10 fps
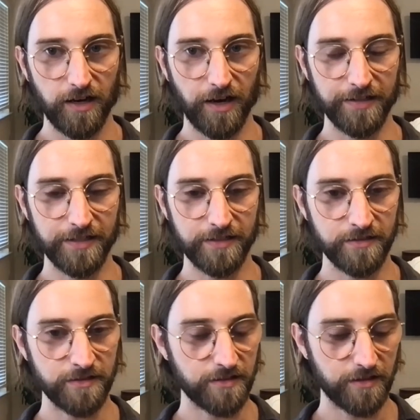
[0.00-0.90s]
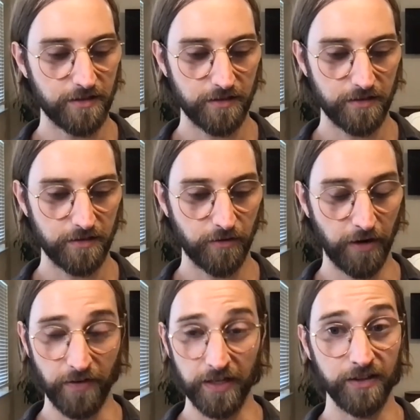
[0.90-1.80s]
I didn't
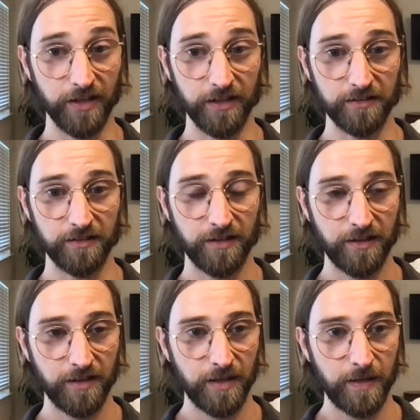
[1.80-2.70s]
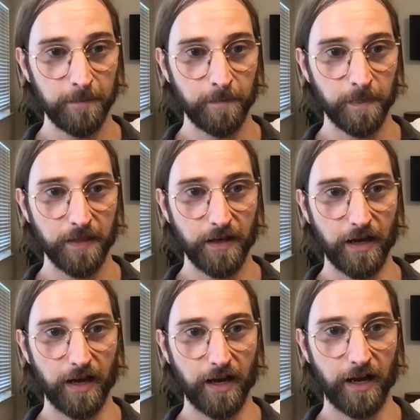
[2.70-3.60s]
crave anything.
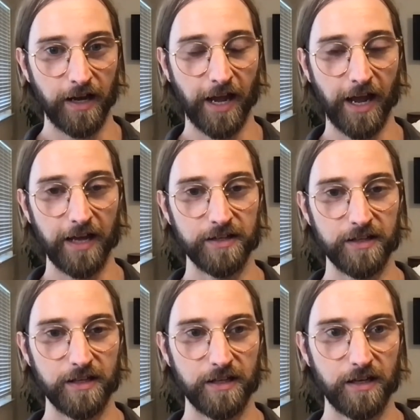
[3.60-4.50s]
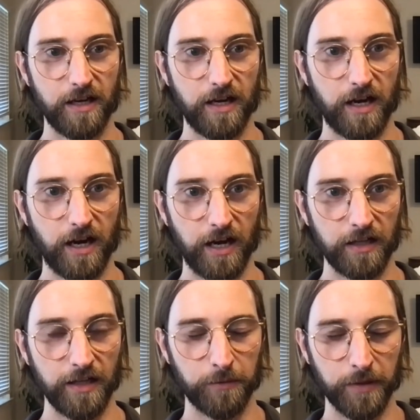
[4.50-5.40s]
I had,
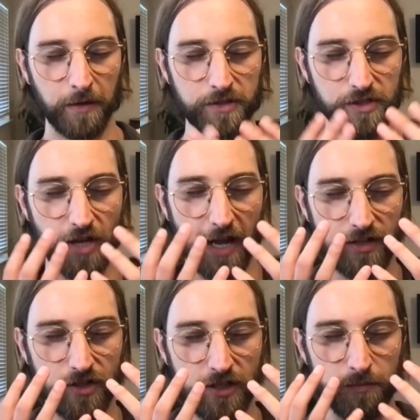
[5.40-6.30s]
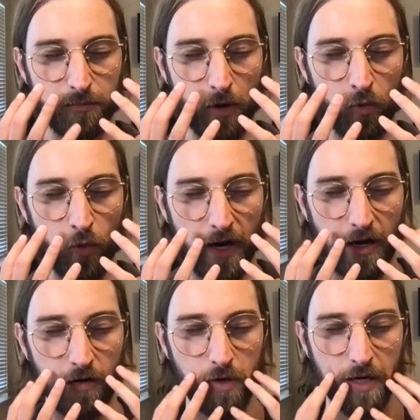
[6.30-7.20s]
like, when I was just actually
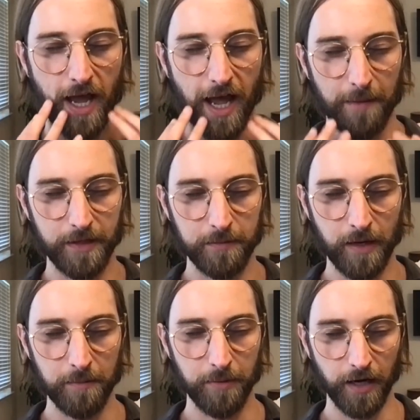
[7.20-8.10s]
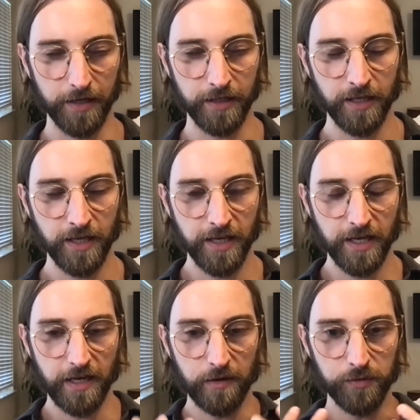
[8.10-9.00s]
aware of what happened in my body,
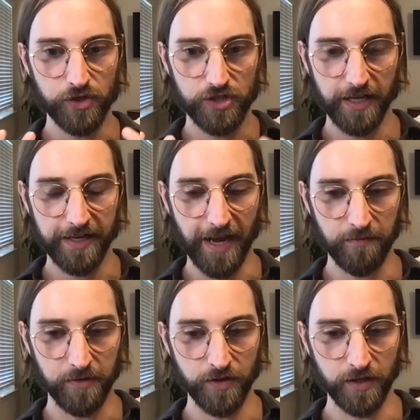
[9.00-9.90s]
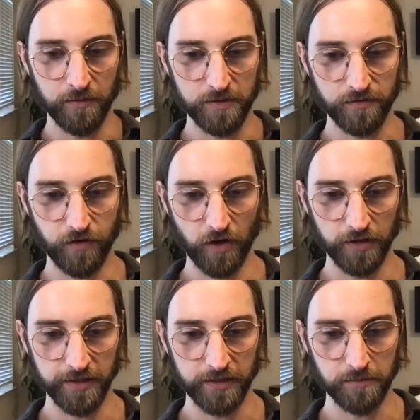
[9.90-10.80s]
it was just like everything was
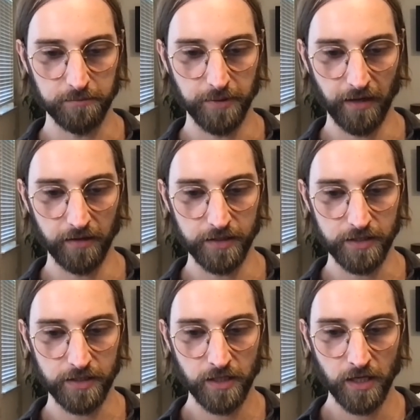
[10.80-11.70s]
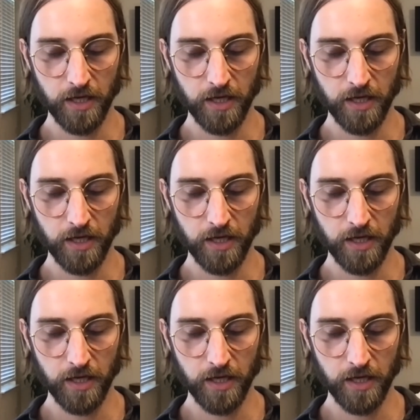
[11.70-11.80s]
falling into balance.